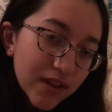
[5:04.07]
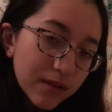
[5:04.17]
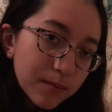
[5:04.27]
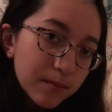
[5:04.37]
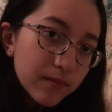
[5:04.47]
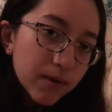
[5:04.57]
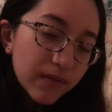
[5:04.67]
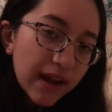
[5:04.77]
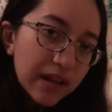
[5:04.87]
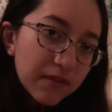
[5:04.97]
they're
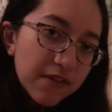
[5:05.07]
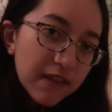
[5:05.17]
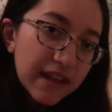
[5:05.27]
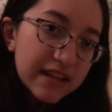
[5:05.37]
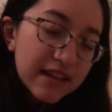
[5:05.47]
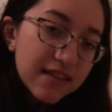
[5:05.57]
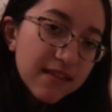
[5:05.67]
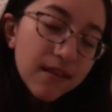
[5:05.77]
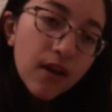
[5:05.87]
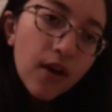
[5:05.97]
providing for
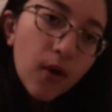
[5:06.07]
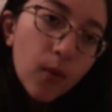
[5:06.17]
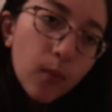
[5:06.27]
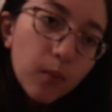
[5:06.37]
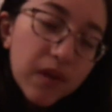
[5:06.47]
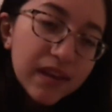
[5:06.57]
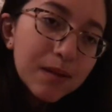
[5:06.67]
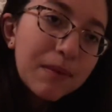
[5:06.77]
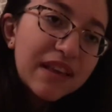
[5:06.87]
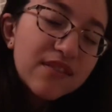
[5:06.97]
scientists, we
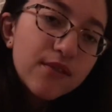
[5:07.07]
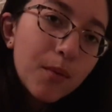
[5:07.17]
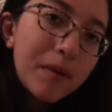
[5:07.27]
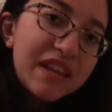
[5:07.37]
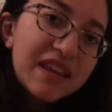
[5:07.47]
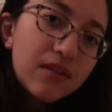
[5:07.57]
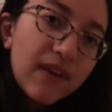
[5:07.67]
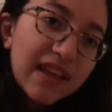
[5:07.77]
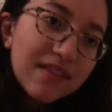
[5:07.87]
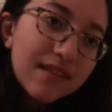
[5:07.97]
can make so many
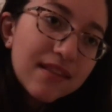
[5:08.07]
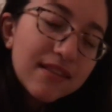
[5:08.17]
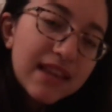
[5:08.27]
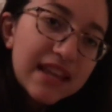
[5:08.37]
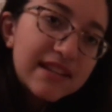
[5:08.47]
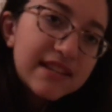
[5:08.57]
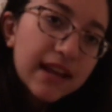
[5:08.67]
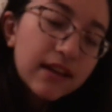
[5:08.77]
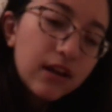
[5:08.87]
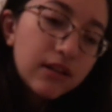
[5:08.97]
advances in
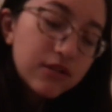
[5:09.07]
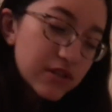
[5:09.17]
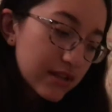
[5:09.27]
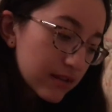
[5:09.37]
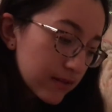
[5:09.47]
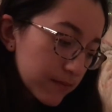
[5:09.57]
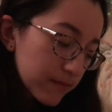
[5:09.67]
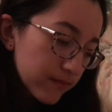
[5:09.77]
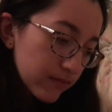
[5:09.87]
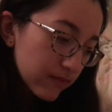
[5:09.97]
technology.
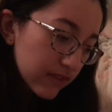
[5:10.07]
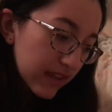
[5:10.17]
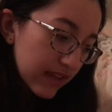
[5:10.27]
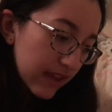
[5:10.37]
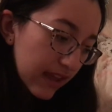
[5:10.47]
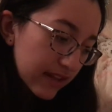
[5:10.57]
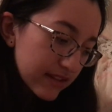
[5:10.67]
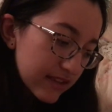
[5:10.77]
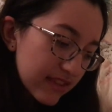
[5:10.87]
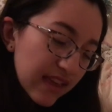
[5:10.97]

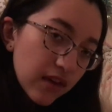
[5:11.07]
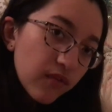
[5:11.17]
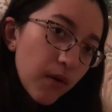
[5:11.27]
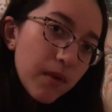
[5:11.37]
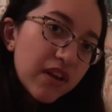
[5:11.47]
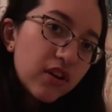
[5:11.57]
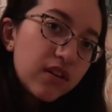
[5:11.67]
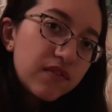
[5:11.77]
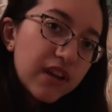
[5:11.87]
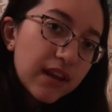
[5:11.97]
And think of what we could
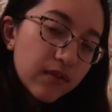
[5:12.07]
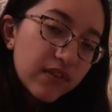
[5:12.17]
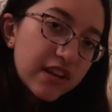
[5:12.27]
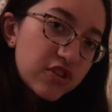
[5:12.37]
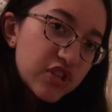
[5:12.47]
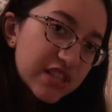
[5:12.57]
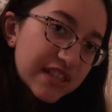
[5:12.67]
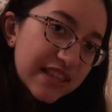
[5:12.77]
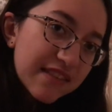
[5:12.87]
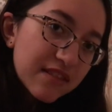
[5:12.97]
have done if we had just
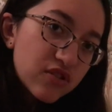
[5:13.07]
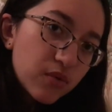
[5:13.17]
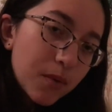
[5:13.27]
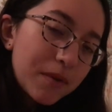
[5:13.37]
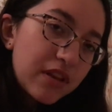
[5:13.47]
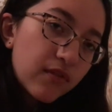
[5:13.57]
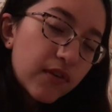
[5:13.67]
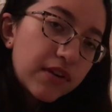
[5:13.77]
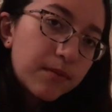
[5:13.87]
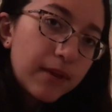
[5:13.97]
listened to women in the
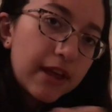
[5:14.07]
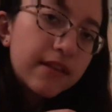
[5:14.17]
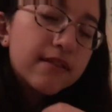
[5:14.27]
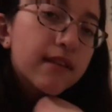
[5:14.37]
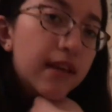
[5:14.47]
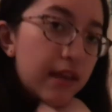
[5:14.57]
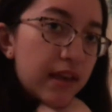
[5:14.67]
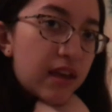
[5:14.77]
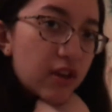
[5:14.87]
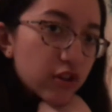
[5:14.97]
first place.
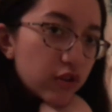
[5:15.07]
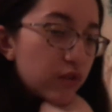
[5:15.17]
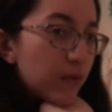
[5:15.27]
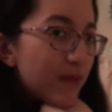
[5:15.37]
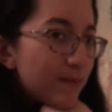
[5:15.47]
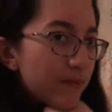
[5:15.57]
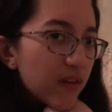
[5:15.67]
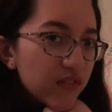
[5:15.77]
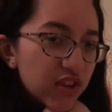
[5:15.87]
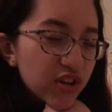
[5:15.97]
Could we
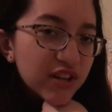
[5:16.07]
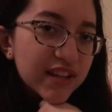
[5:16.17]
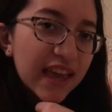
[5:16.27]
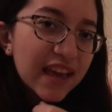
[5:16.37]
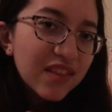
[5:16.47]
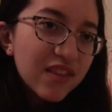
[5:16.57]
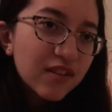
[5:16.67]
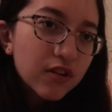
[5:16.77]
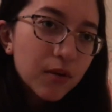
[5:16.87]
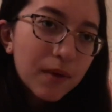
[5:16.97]
have cured
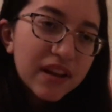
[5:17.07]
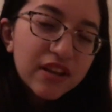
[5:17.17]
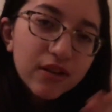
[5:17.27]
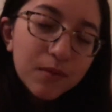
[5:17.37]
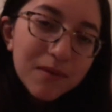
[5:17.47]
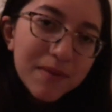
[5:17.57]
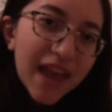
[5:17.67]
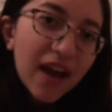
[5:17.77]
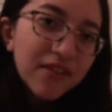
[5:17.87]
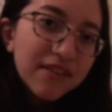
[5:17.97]
cancer already? Could we be
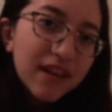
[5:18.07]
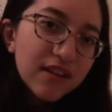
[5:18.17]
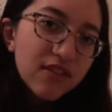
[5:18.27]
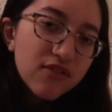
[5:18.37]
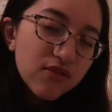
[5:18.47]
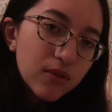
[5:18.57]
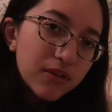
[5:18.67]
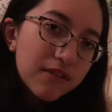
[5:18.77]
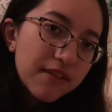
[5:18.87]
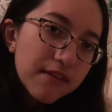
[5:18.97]
outside of the
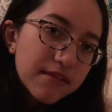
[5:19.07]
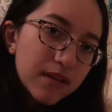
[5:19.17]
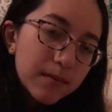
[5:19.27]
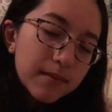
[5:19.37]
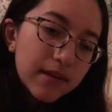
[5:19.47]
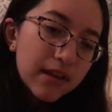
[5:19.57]
solar system?